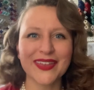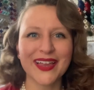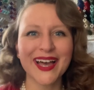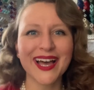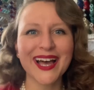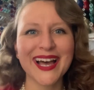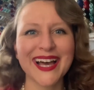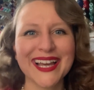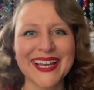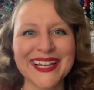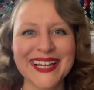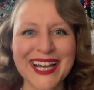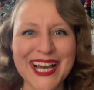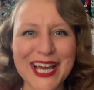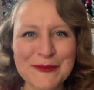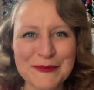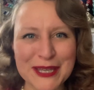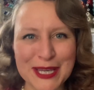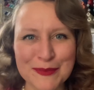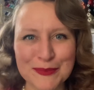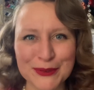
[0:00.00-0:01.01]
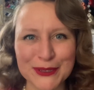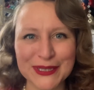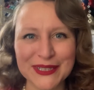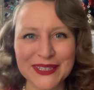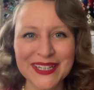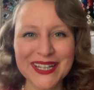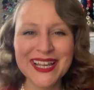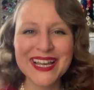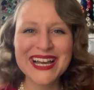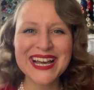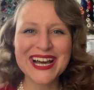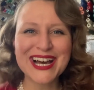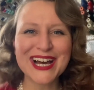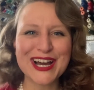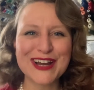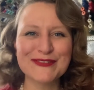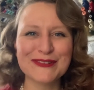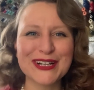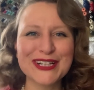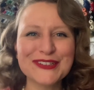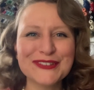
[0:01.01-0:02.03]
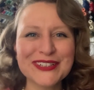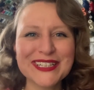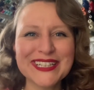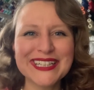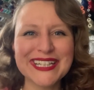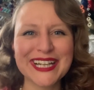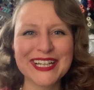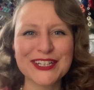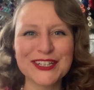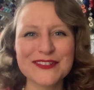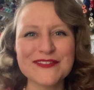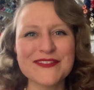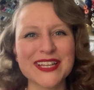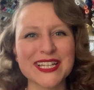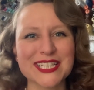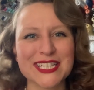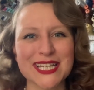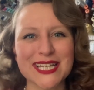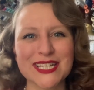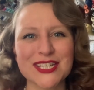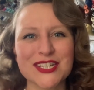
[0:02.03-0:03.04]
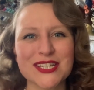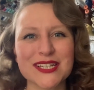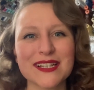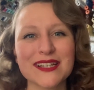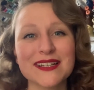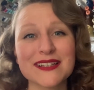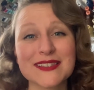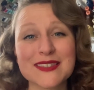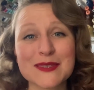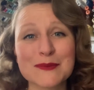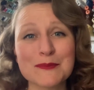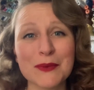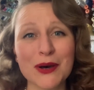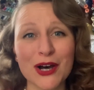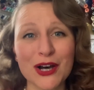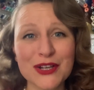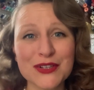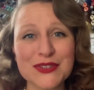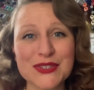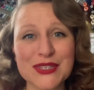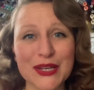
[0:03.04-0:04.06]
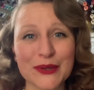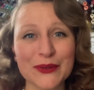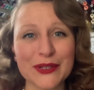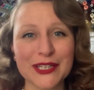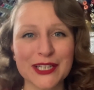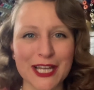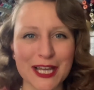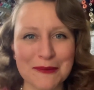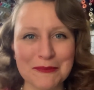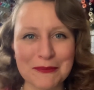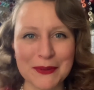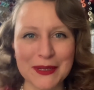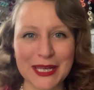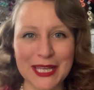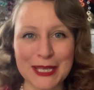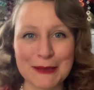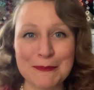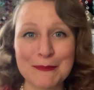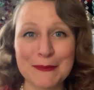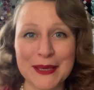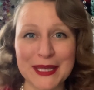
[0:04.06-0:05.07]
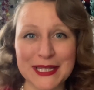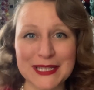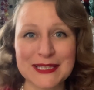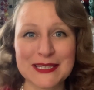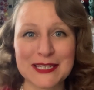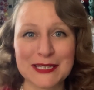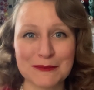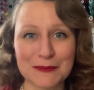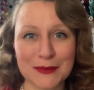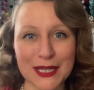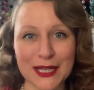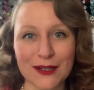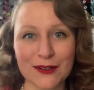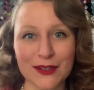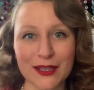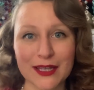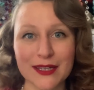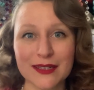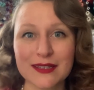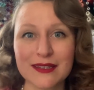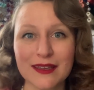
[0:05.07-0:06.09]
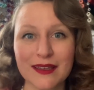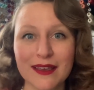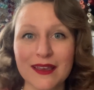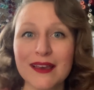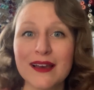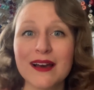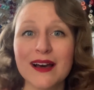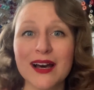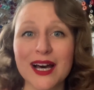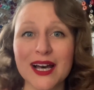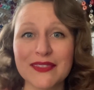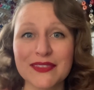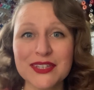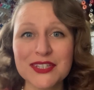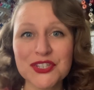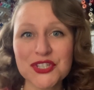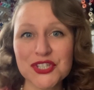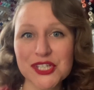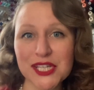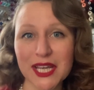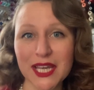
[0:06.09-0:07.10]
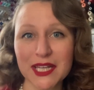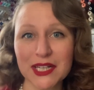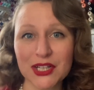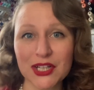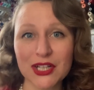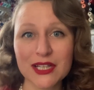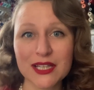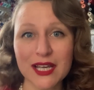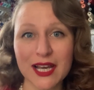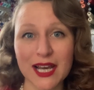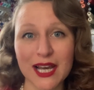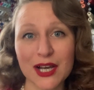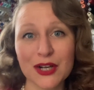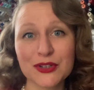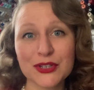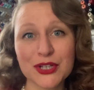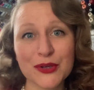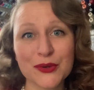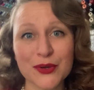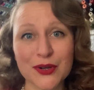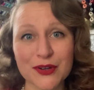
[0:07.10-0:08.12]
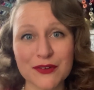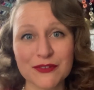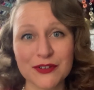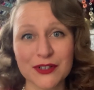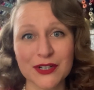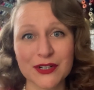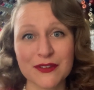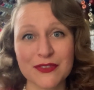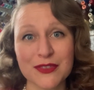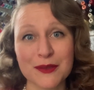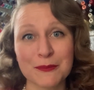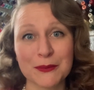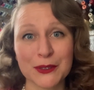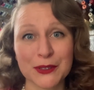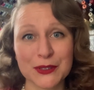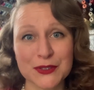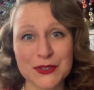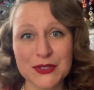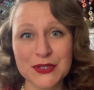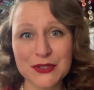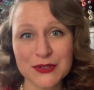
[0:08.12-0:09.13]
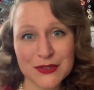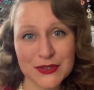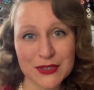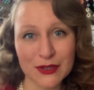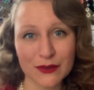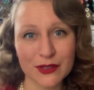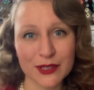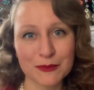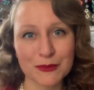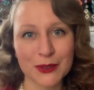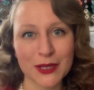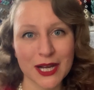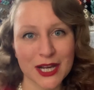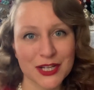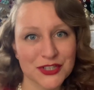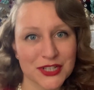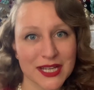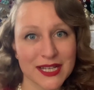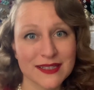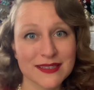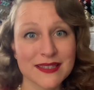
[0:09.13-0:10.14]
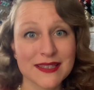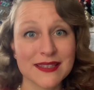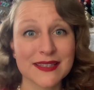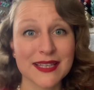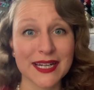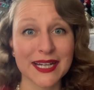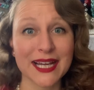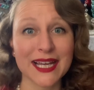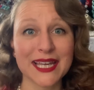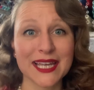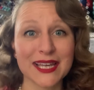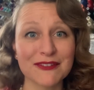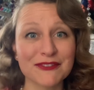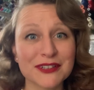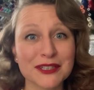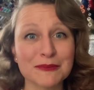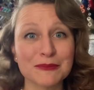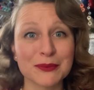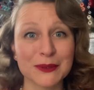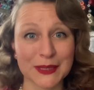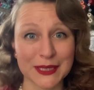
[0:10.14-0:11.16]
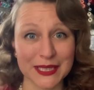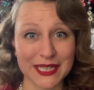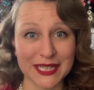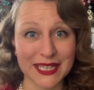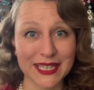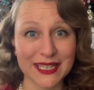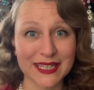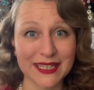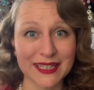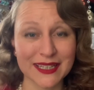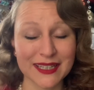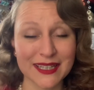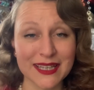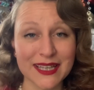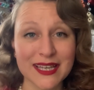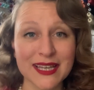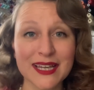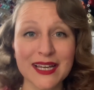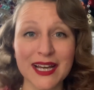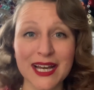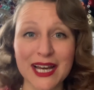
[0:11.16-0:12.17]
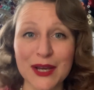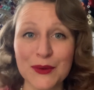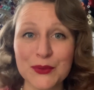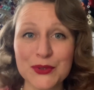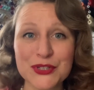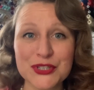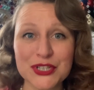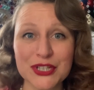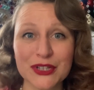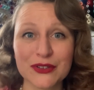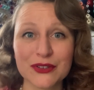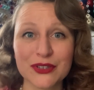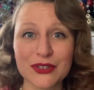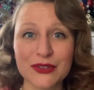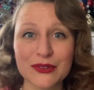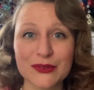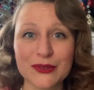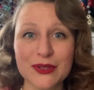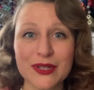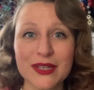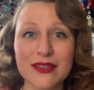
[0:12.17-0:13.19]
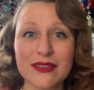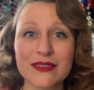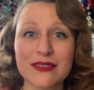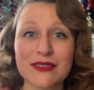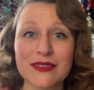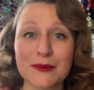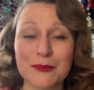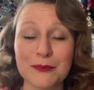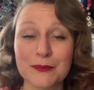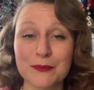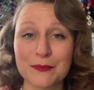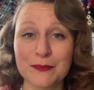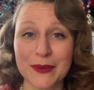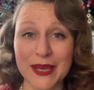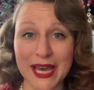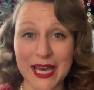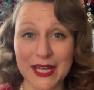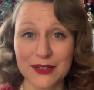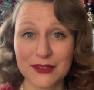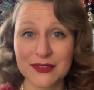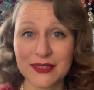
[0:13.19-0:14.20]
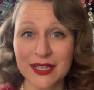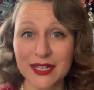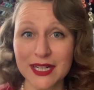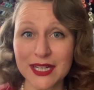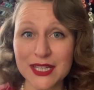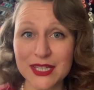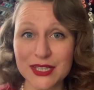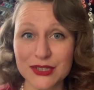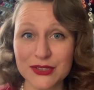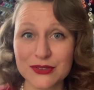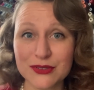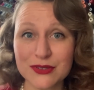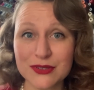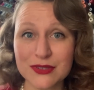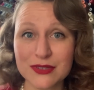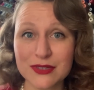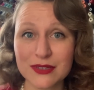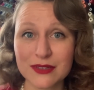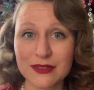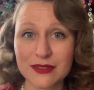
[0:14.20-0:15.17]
Hi, I'm Amber. I run Green Acre Vintage, a small sewing company based in Maryland. On this channel, I'll go over the personal sewing projects that I have completed. I will show you the pattern that I used,